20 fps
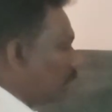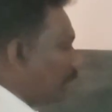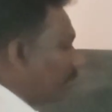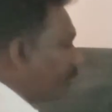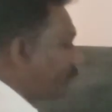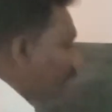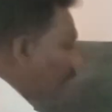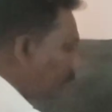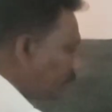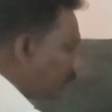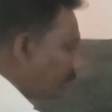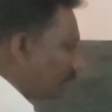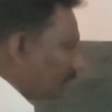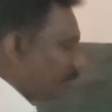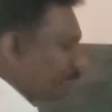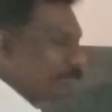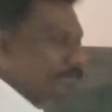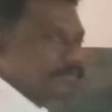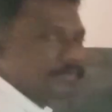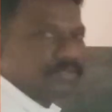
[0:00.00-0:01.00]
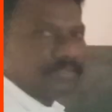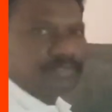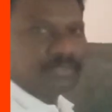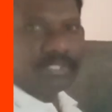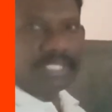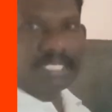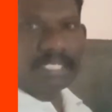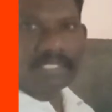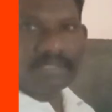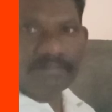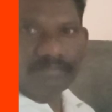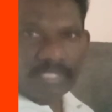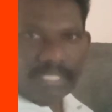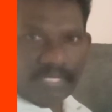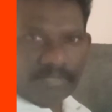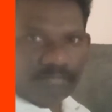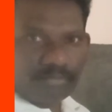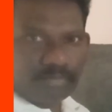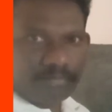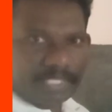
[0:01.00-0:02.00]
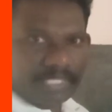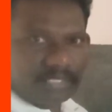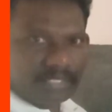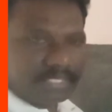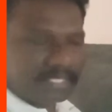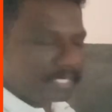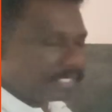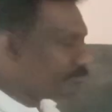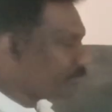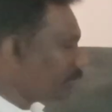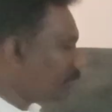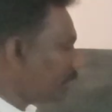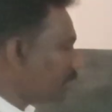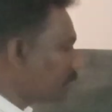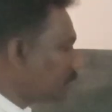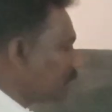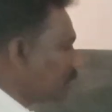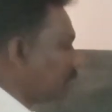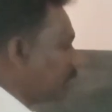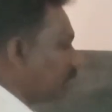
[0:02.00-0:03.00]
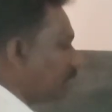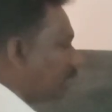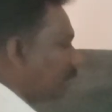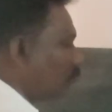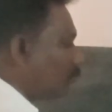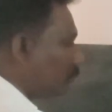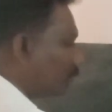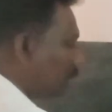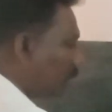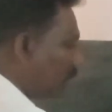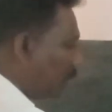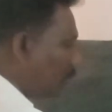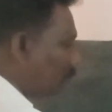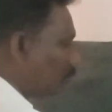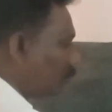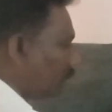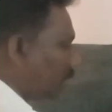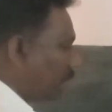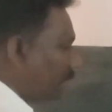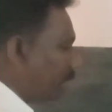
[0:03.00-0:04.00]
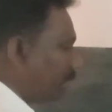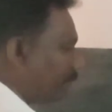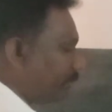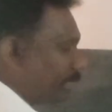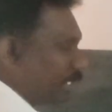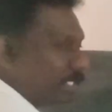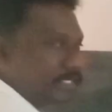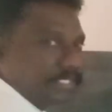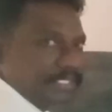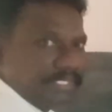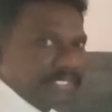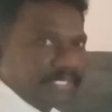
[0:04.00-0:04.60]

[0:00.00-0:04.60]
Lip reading: a function. So that would be the transformation. It would take in place